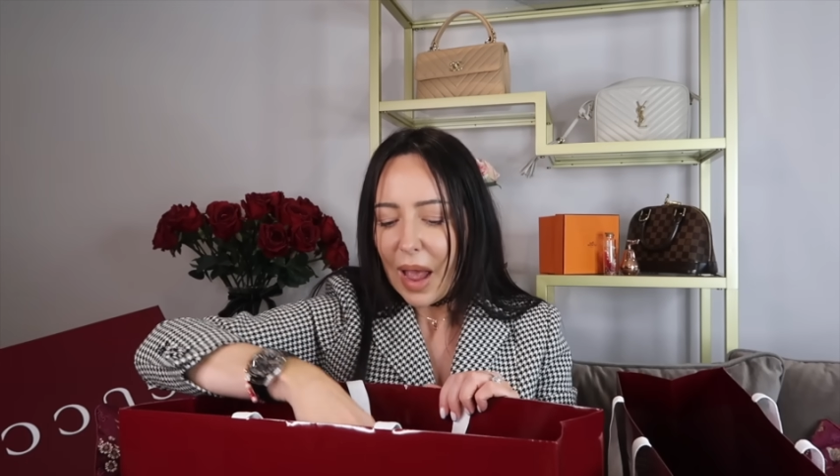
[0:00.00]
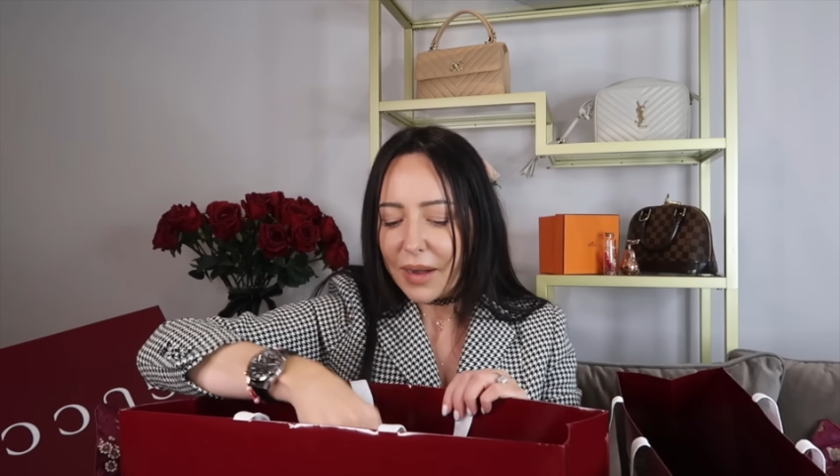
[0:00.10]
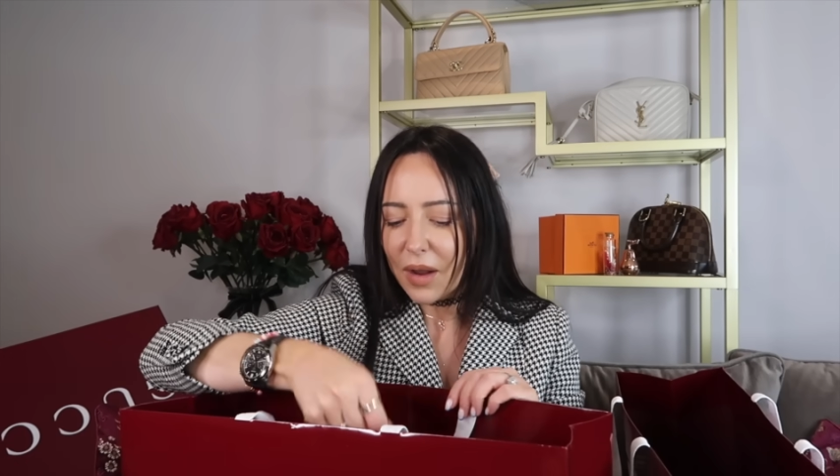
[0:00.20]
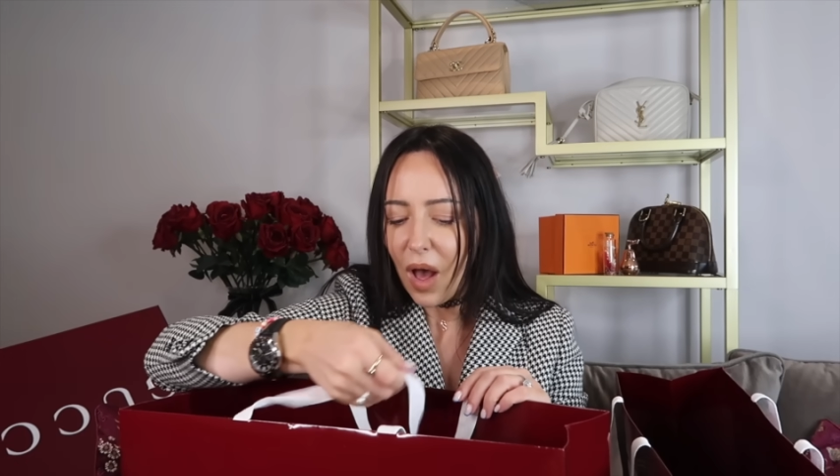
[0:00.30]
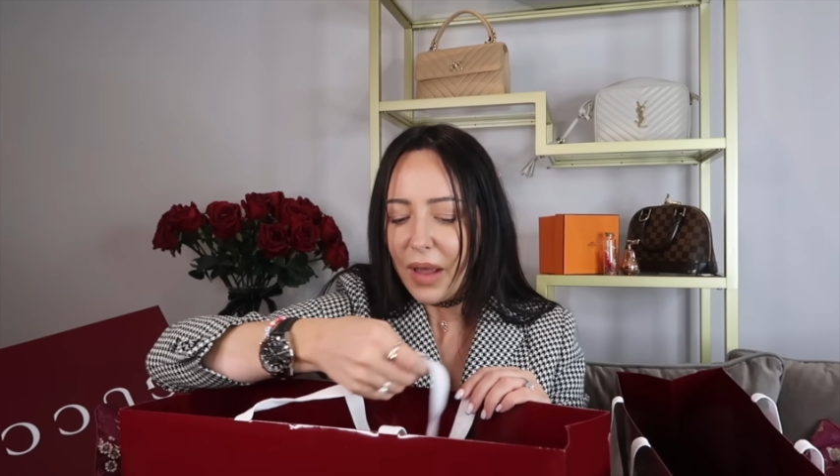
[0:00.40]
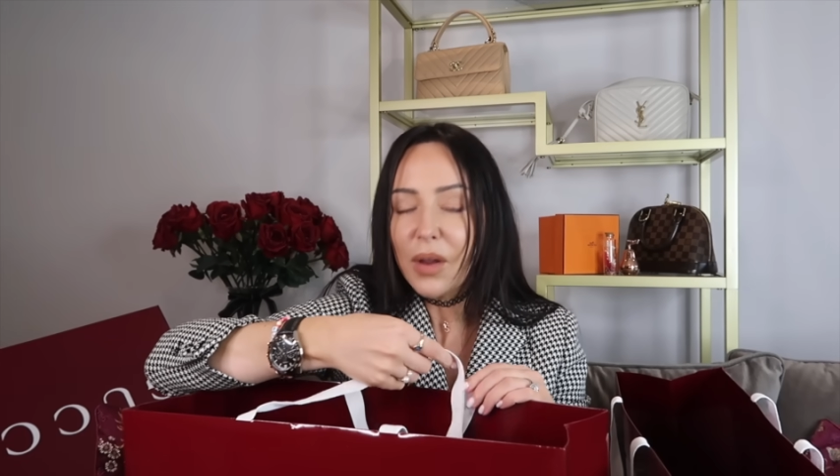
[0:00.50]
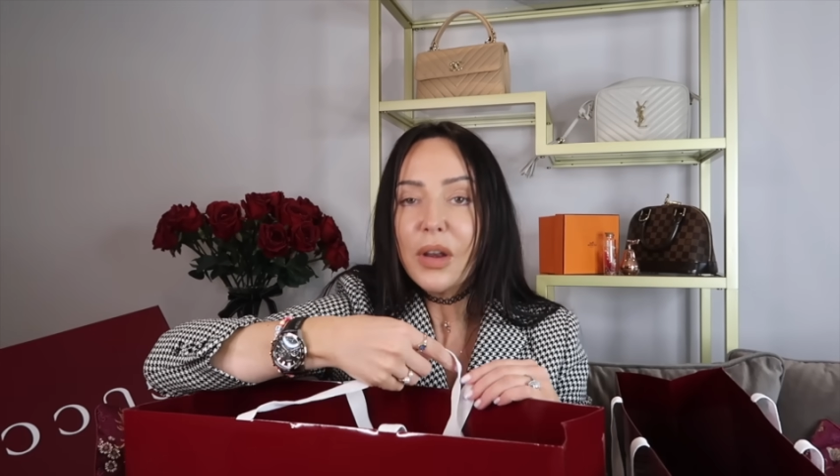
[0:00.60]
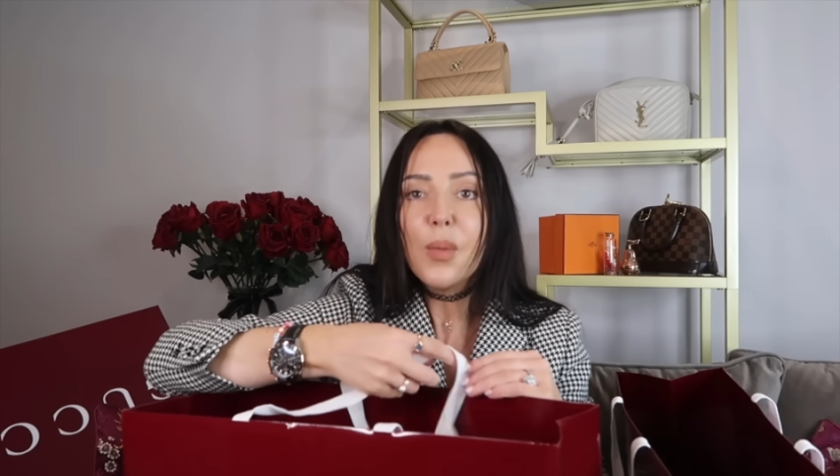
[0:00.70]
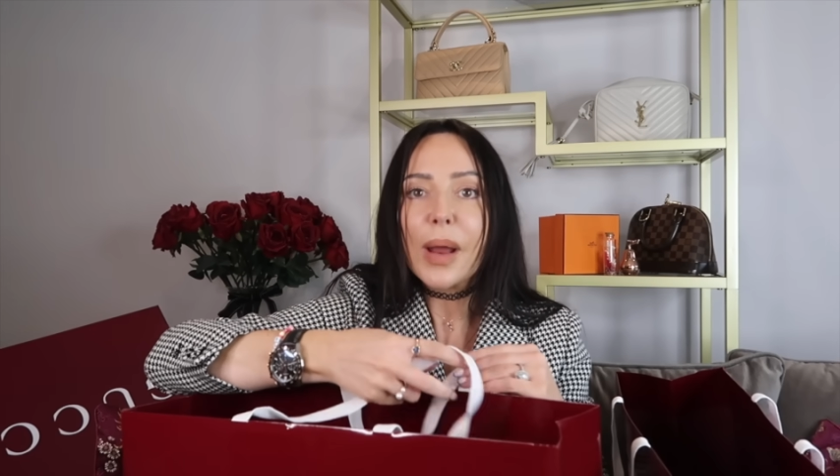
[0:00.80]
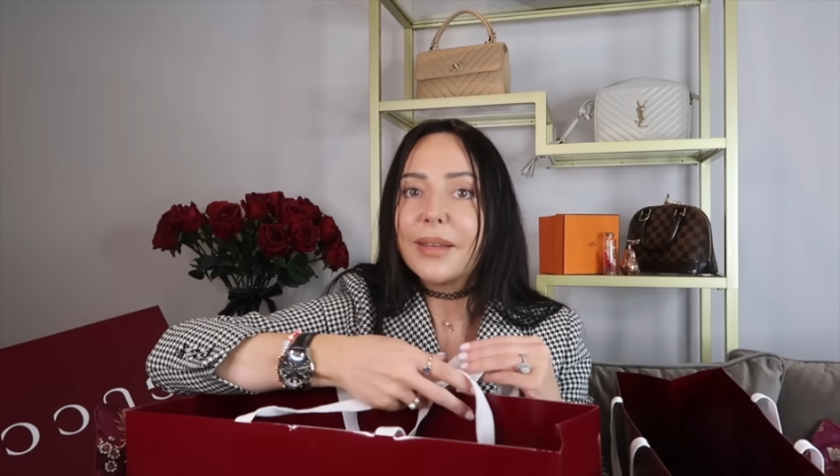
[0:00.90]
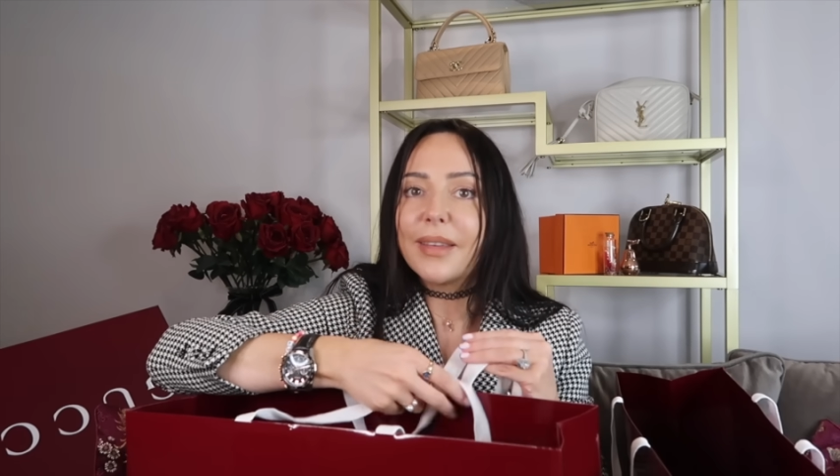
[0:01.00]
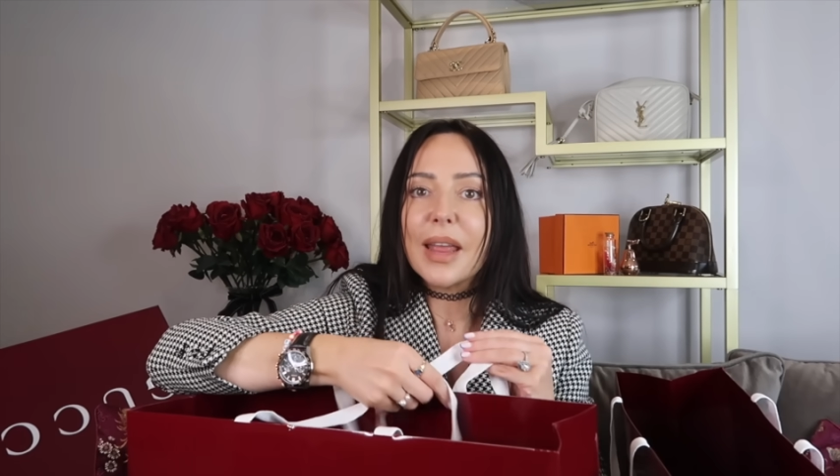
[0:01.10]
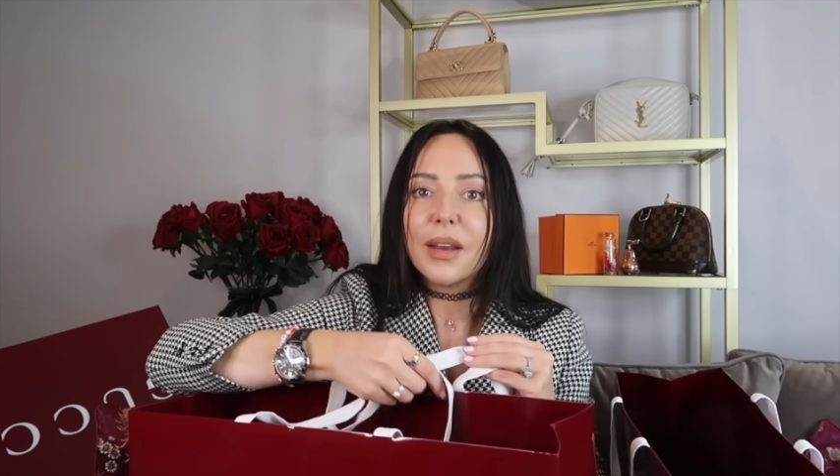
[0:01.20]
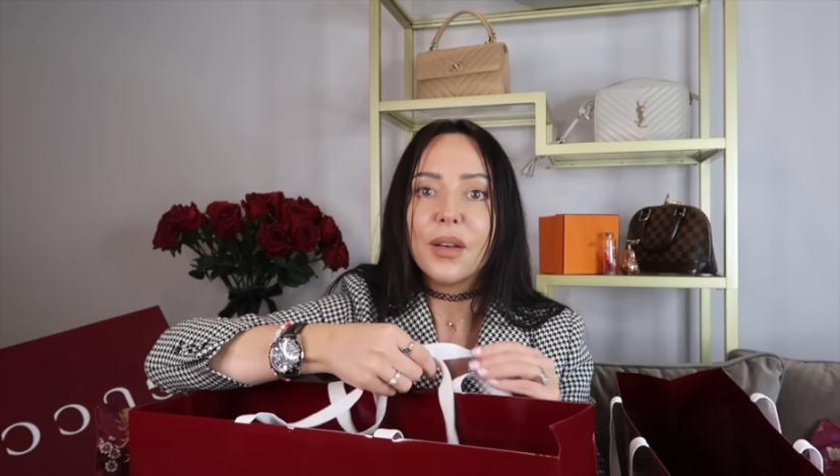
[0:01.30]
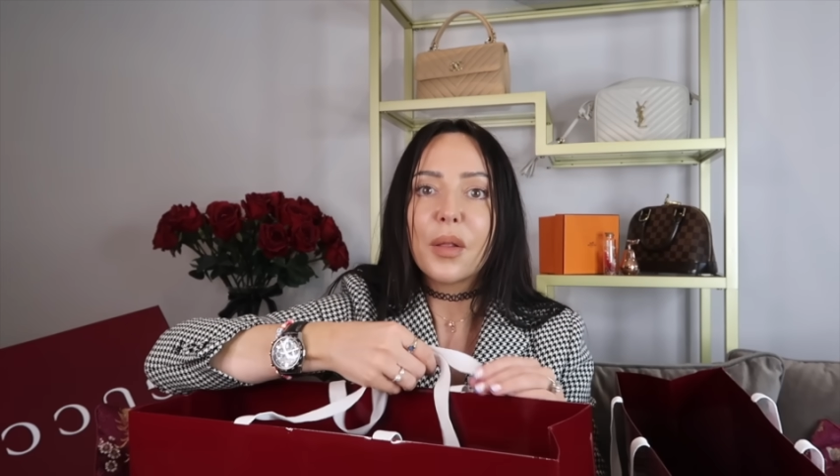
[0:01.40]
And I only went in